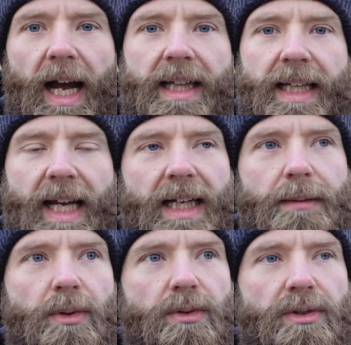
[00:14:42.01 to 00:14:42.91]
and the
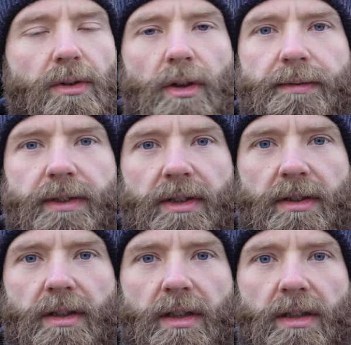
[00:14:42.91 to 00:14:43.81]
animals are
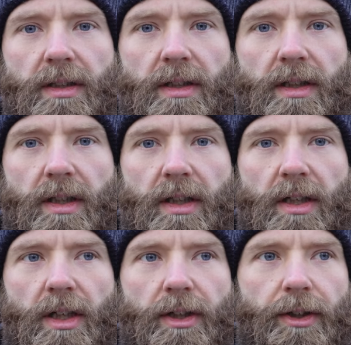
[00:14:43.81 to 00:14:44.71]
often
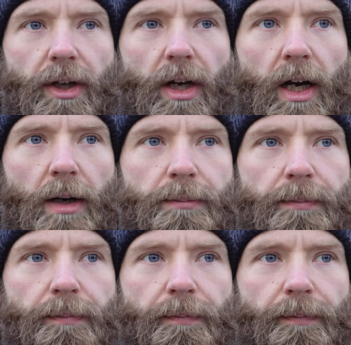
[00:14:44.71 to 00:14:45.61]
um,